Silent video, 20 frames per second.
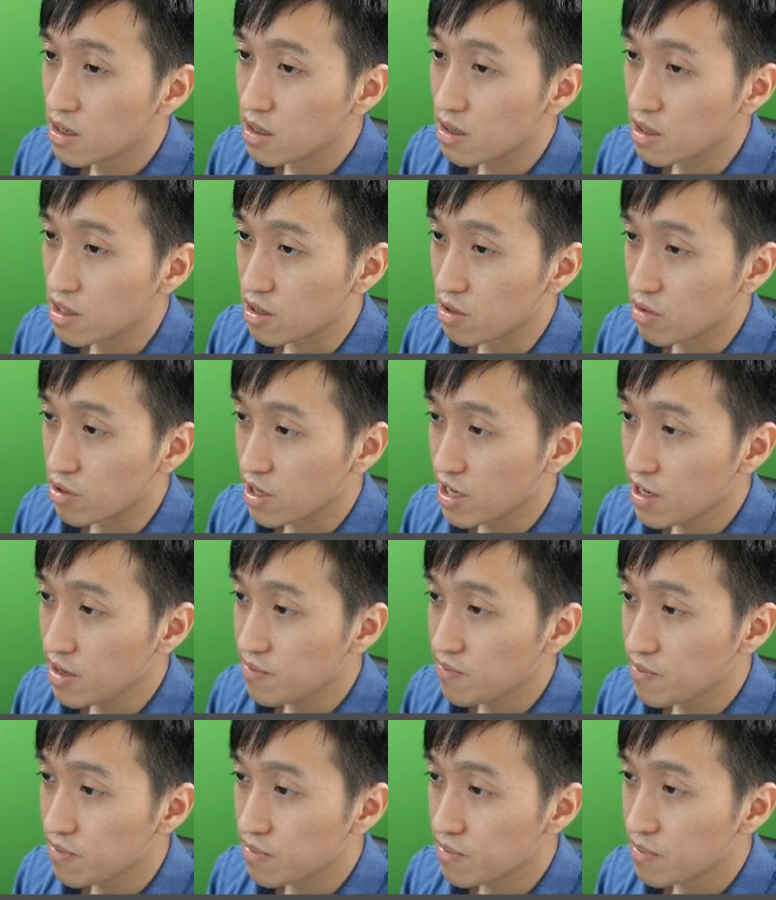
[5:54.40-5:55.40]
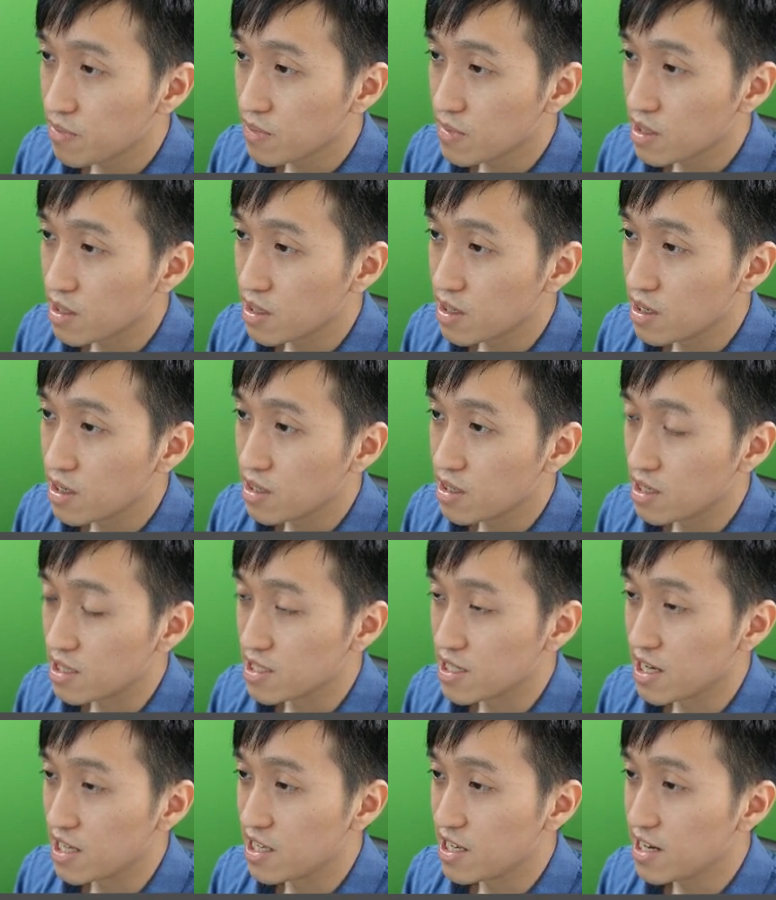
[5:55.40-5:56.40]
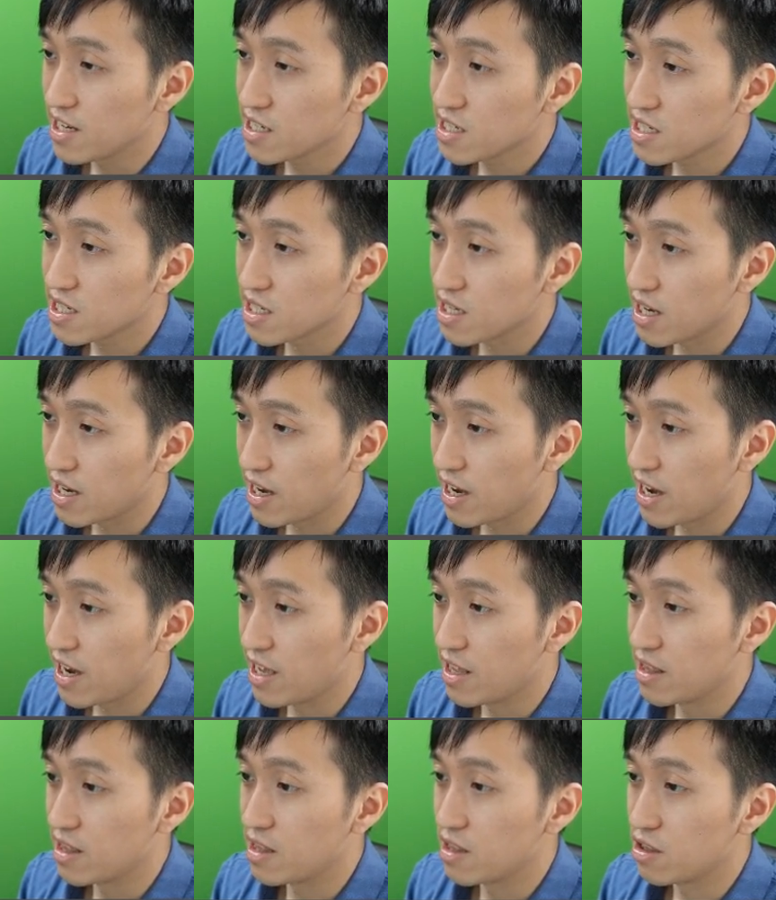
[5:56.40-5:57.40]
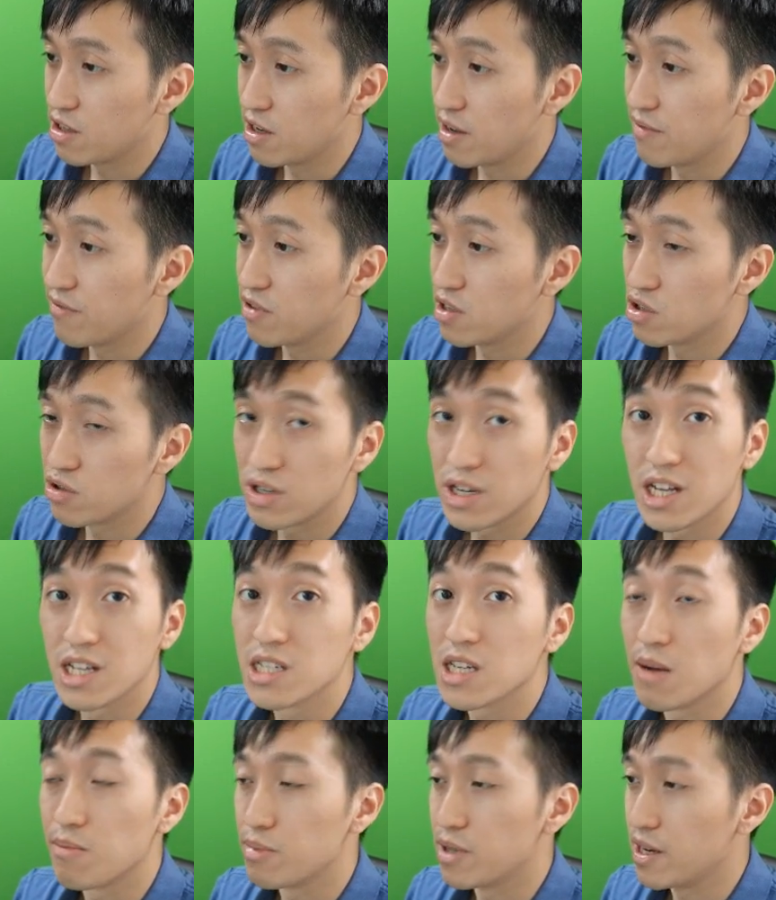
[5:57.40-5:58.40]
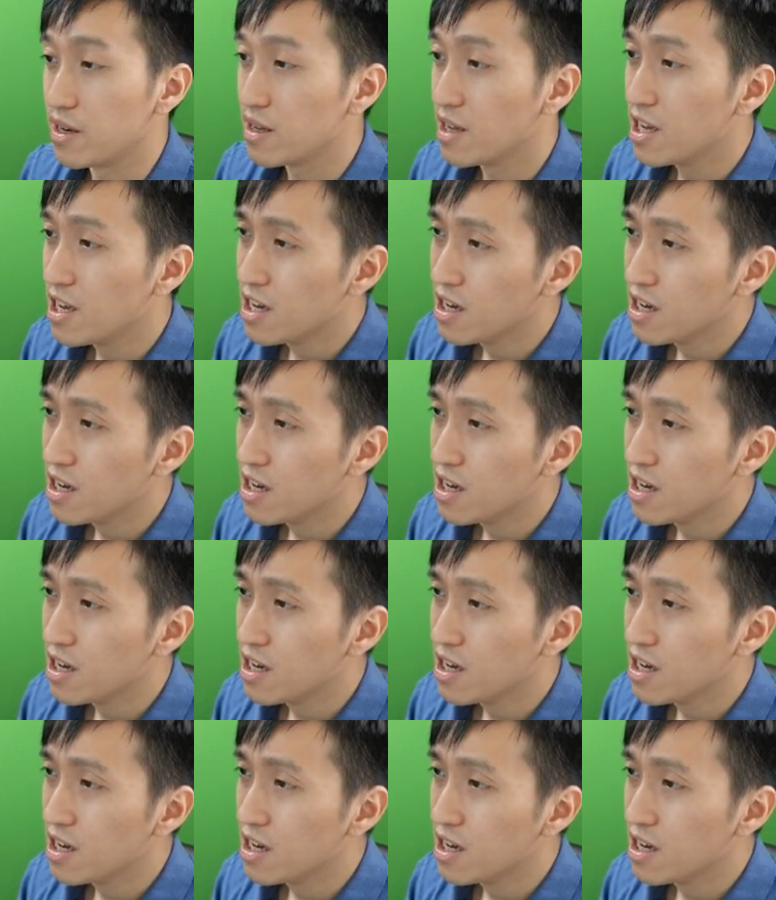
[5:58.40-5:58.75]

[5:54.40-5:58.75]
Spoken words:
Click OK. They said yes, and the inventory has updated.